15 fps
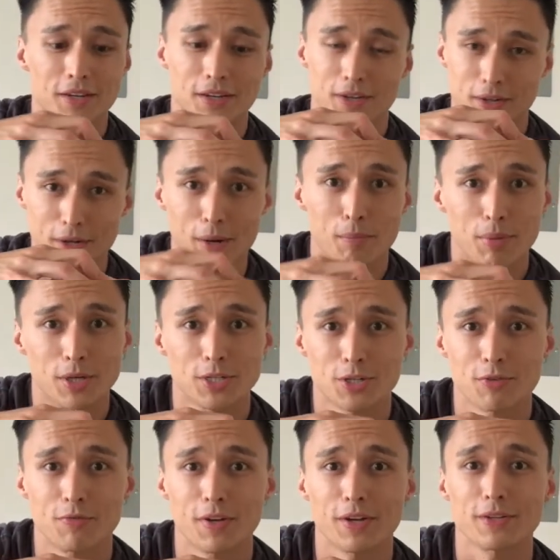You're going to push your
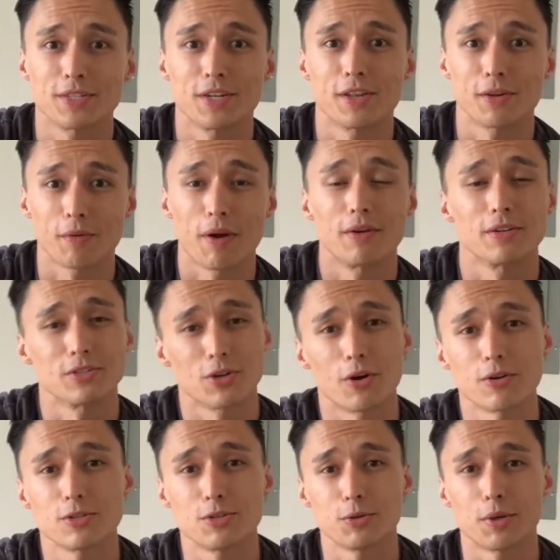fingers into the ground as
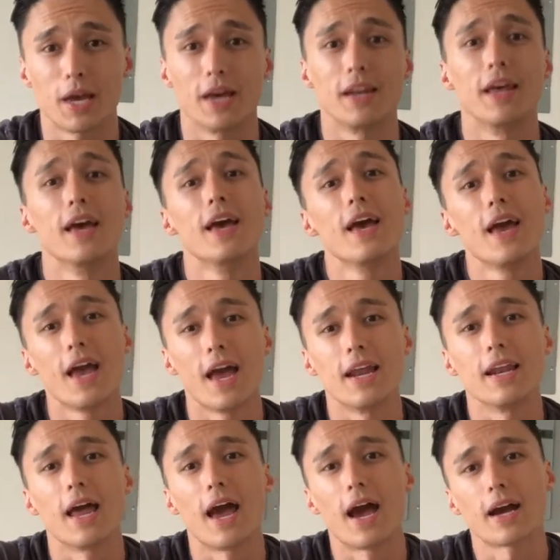hard as you can
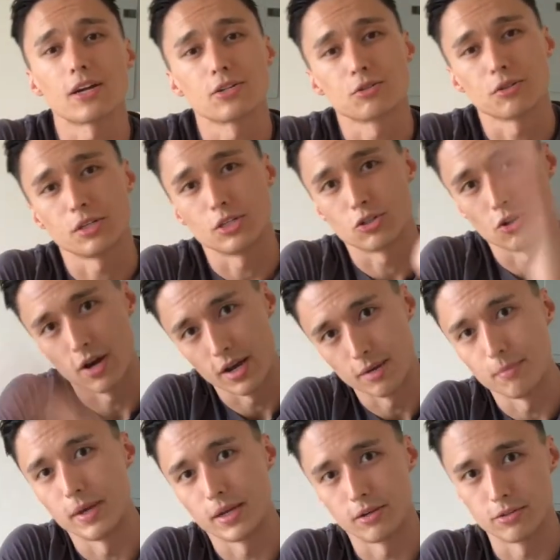and actually try and
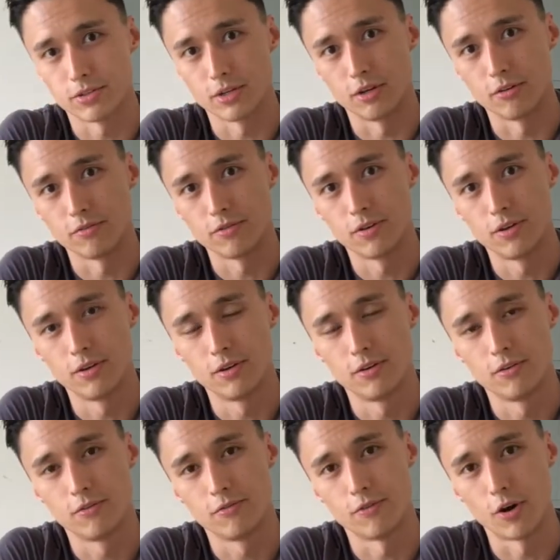make yourself
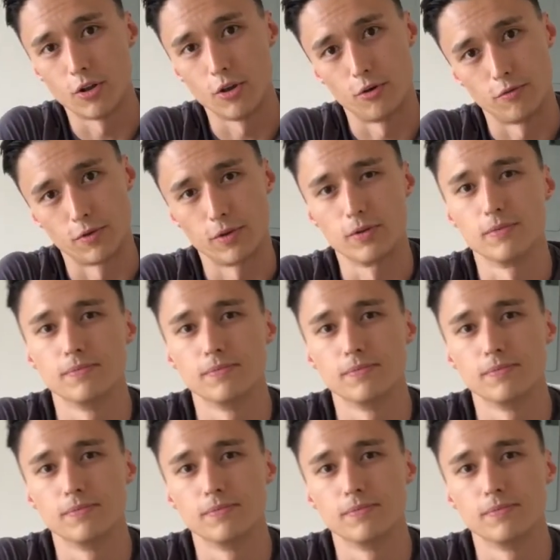fall over.